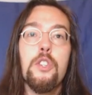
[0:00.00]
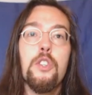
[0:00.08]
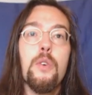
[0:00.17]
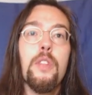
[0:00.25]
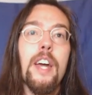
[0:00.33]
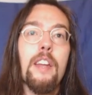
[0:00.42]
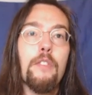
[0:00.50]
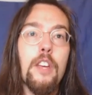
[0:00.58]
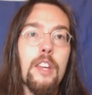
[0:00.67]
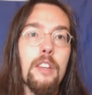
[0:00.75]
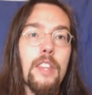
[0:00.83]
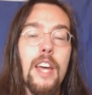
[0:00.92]
can do that, if
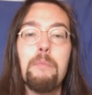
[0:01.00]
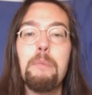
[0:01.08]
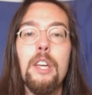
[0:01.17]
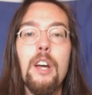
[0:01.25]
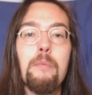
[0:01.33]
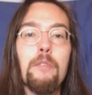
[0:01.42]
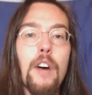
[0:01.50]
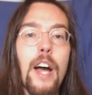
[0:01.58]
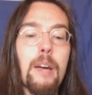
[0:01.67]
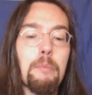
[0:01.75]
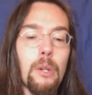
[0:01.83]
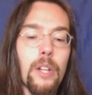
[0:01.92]
he can then become
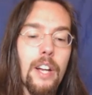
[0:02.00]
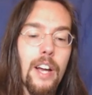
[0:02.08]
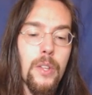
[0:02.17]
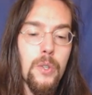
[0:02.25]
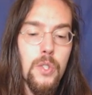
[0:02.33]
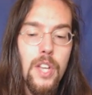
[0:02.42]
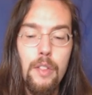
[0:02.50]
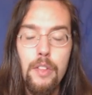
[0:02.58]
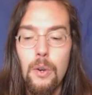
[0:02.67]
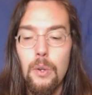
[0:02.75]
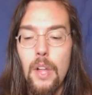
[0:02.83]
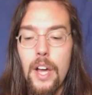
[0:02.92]
viable in either
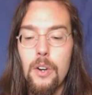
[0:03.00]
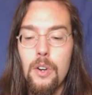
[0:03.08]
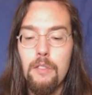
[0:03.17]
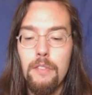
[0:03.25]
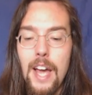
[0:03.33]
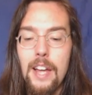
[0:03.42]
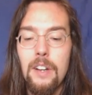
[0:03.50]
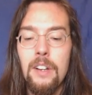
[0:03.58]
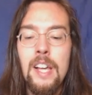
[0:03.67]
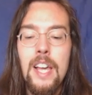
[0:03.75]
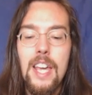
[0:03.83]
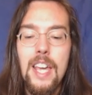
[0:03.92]
South Carolina or
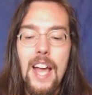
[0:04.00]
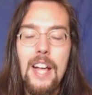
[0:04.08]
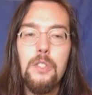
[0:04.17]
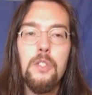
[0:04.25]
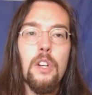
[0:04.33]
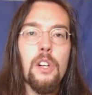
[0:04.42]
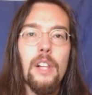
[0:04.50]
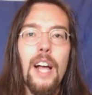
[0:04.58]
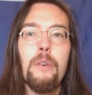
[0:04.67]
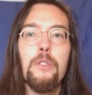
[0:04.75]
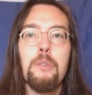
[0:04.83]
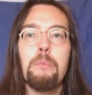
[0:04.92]
Nevada, he has the
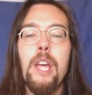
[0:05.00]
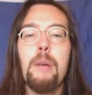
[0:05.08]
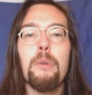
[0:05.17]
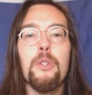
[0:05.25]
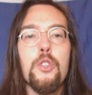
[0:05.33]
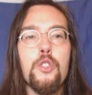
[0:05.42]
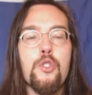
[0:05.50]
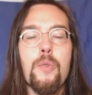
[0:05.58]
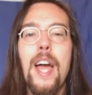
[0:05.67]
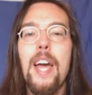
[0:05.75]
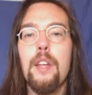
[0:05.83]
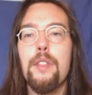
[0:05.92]
clout to be able to
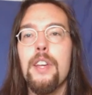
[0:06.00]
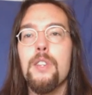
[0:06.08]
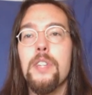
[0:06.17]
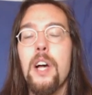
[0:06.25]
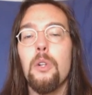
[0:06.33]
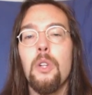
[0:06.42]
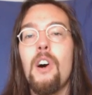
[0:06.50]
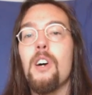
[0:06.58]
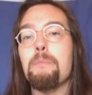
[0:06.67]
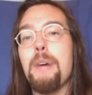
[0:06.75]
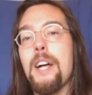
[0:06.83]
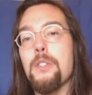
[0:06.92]
drag things out
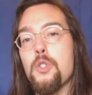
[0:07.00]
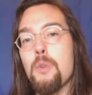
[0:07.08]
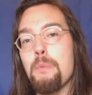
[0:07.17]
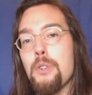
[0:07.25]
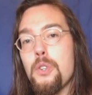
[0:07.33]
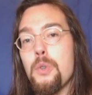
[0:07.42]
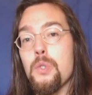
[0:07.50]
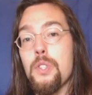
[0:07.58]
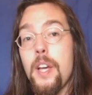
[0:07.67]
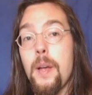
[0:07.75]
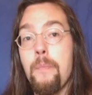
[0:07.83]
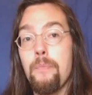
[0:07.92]
long past Super
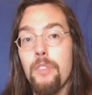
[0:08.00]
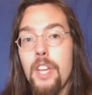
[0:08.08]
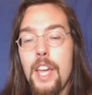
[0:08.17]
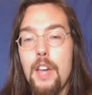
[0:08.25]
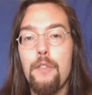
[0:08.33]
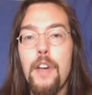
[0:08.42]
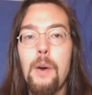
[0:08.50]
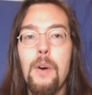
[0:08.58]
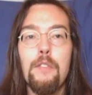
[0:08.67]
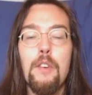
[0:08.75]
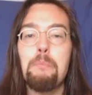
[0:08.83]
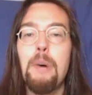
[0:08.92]
Tuesday. If,
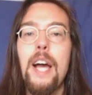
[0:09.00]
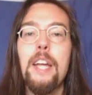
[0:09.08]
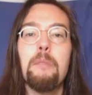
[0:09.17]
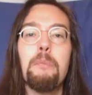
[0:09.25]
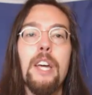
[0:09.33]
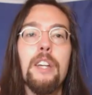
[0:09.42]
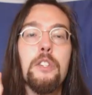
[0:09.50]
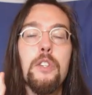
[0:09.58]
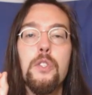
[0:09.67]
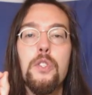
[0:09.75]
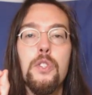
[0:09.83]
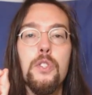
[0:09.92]
however, Biden
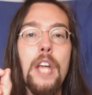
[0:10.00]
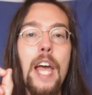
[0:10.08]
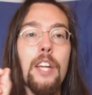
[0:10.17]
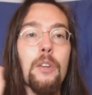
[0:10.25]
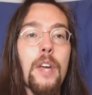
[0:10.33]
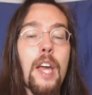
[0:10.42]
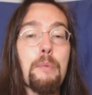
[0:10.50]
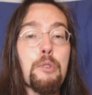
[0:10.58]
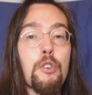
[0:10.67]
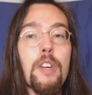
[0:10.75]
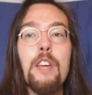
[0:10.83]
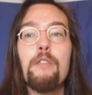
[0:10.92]
manages to snag New
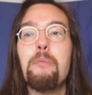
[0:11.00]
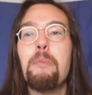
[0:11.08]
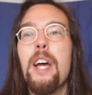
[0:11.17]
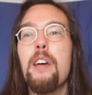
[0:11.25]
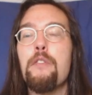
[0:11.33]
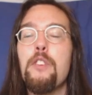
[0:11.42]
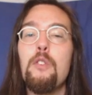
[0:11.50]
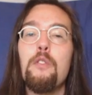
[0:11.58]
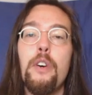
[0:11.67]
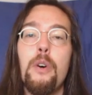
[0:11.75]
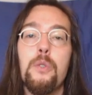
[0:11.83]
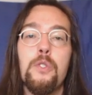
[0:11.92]
Hampshire even by a few
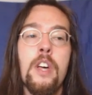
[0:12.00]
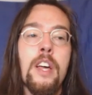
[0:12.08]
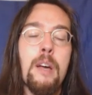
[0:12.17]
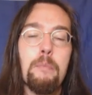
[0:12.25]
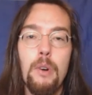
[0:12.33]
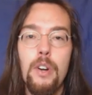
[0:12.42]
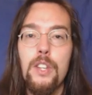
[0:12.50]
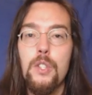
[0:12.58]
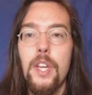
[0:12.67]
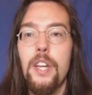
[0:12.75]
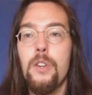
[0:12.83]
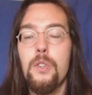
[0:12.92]
votes, Bernie
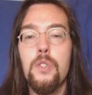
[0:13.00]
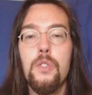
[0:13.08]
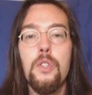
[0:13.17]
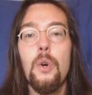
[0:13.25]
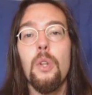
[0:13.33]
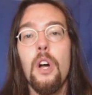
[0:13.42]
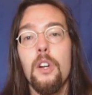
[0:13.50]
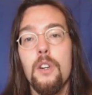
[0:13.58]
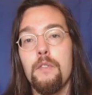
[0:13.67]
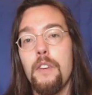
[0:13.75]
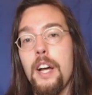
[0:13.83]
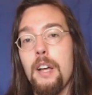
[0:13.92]
Sanders is no
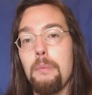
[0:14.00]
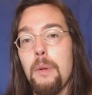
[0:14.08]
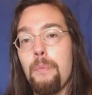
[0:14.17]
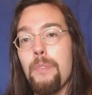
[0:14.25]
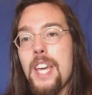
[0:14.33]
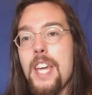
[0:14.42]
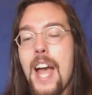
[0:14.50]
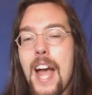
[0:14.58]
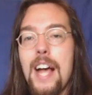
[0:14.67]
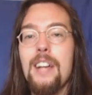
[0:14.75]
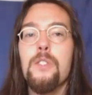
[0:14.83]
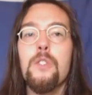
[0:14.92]
longer viable. He
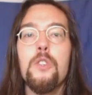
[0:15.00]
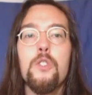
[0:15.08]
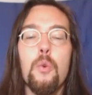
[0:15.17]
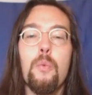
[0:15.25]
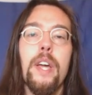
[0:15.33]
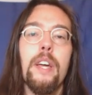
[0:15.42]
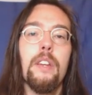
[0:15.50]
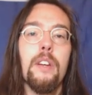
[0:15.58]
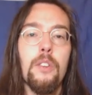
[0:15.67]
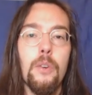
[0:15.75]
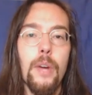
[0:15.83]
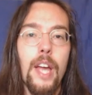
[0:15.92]
has to
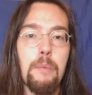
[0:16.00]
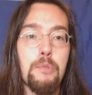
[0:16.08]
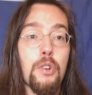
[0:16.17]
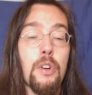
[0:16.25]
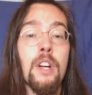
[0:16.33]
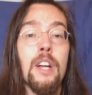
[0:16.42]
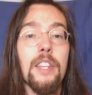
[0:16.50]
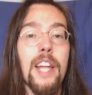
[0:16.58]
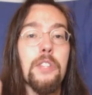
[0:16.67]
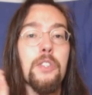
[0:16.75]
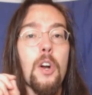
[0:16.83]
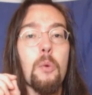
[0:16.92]
win New Hampshire.
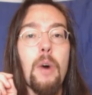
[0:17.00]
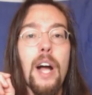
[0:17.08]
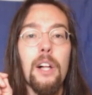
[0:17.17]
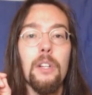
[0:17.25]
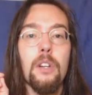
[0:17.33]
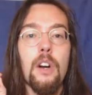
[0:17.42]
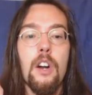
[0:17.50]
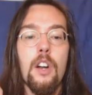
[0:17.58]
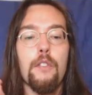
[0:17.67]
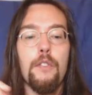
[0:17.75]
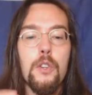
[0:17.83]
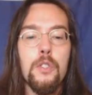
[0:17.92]
That's our wild card.
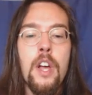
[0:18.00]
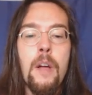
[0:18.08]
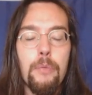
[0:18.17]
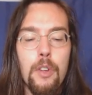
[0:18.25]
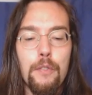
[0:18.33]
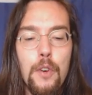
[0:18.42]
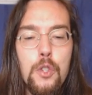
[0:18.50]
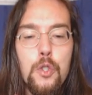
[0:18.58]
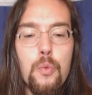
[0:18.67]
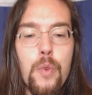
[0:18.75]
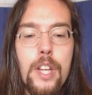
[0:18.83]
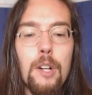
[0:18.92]
The
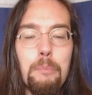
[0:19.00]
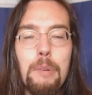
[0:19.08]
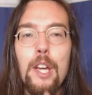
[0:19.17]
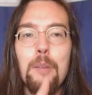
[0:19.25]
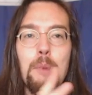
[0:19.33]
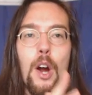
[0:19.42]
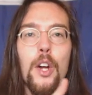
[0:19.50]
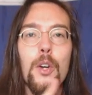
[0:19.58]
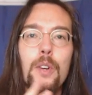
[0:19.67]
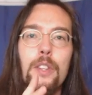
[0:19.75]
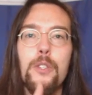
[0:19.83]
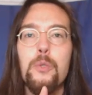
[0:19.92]
first real big
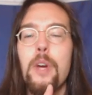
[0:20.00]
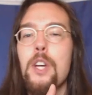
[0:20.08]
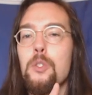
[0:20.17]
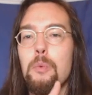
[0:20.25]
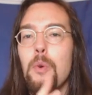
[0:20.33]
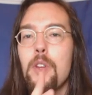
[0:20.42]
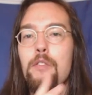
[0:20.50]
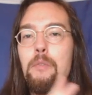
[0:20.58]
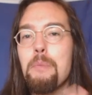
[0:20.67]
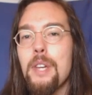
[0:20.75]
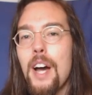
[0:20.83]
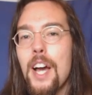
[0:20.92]
marker in this race won't
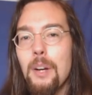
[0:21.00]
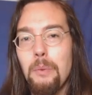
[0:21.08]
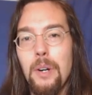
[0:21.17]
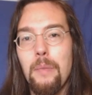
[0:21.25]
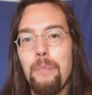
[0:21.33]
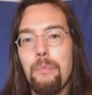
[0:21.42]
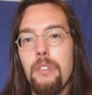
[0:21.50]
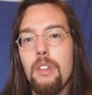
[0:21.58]
even be Iowa,